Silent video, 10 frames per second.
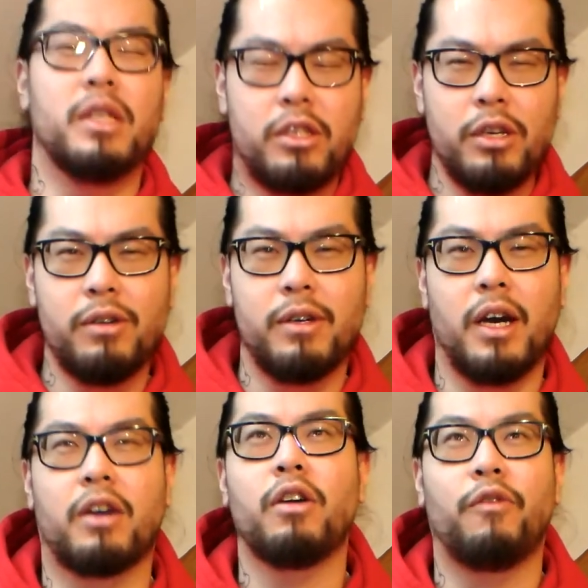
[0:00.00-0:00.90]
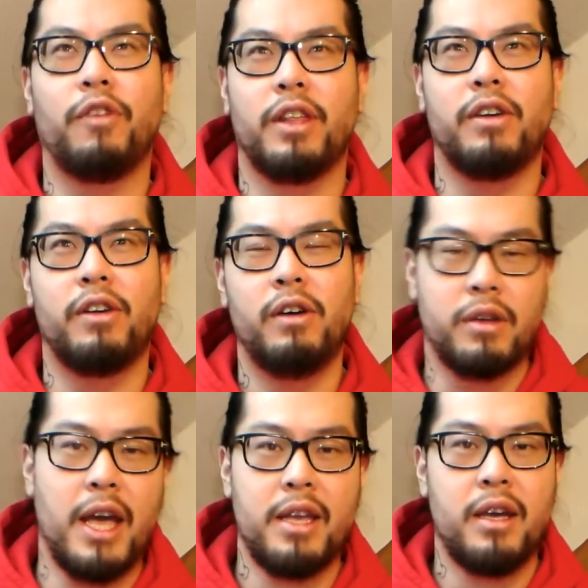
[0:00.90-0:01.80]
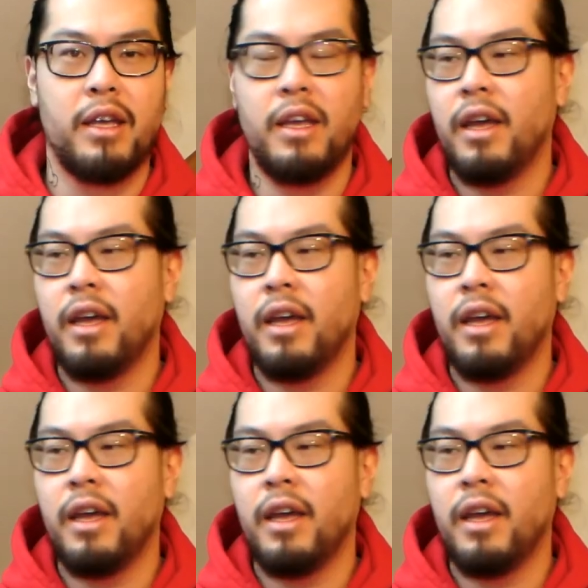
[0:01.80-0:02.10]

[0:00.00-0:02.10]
do a cook video together